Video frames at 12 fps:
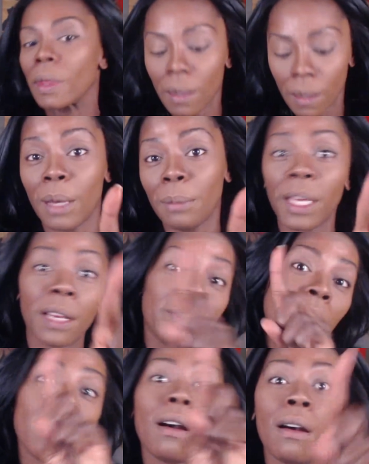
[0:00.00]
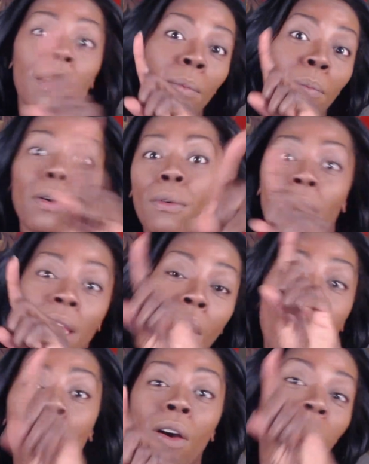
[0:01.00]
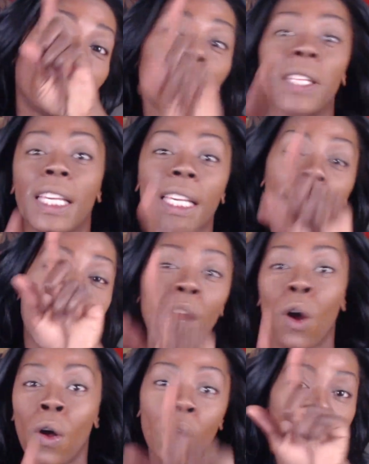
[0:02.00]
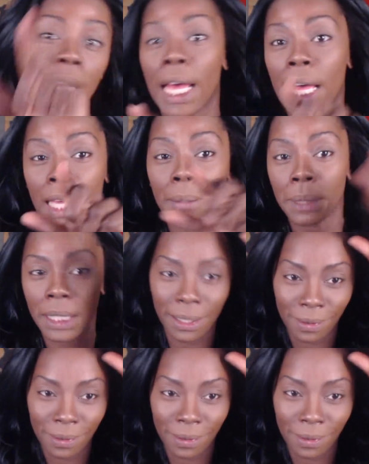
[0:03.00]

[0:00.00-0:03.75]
my makeup is on point, on fleek at all times.